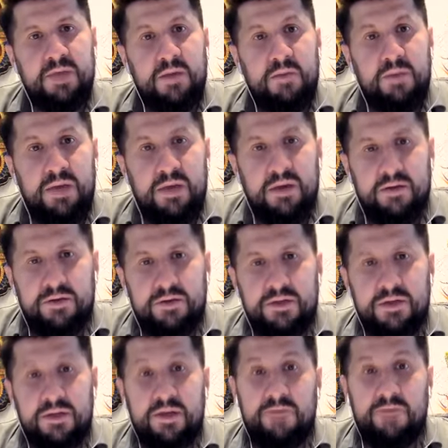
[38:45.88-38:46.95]
Being a
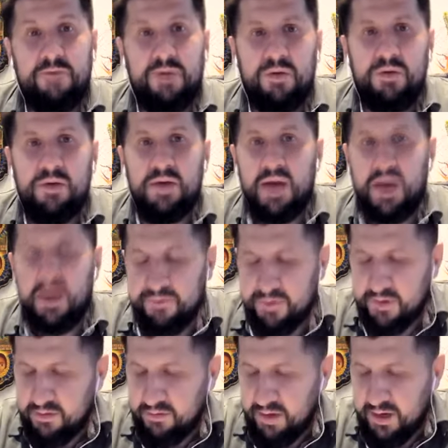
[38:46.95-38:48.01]
Christian and following after
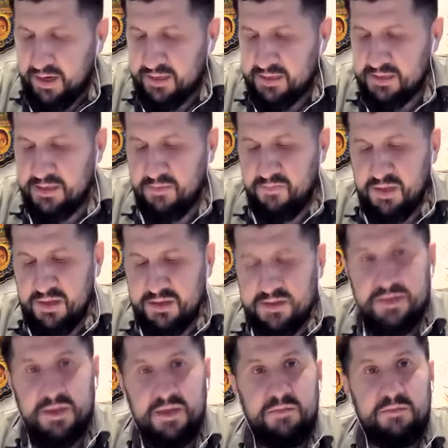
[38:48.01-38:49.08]
Christ
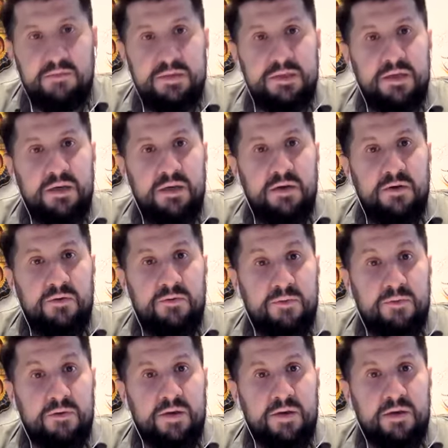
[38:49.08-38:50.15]
seems
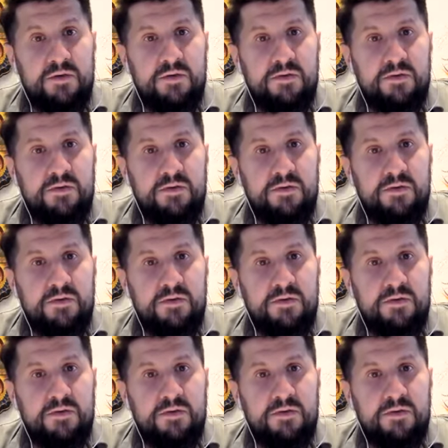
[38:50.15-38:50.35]
foolish.